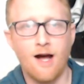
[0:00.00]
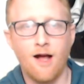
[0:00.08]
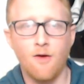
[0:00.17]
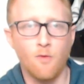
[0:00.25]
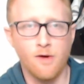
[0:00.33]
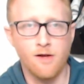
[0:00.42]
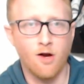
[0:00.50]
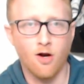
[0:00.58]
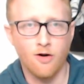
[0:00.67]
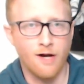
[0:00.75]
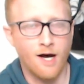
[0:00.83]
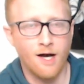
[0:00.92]
we are
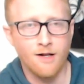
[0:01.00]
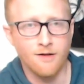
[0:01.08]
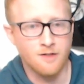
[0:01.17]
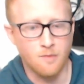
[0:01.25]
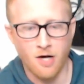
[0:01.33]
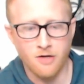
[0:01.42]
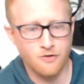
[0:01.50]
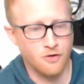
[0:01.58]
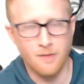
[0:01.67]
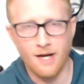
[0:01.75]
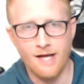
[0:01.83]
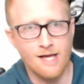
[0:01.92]
not sponsored
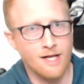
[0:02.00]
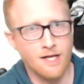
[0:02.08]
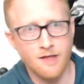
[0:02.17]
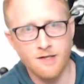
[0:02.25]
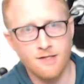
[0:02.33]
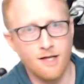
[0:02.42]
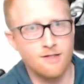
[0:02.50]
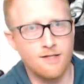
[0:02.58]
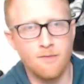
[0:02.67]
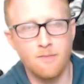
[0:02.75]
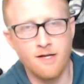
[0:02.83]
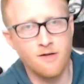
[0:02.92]
by any of these
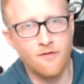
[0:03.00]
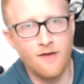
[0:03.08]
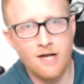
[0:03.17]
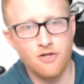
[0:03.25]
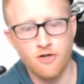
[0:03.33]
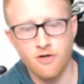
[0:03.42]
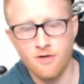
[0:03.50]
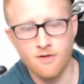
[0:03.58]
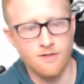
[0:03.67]
headset manufacturers.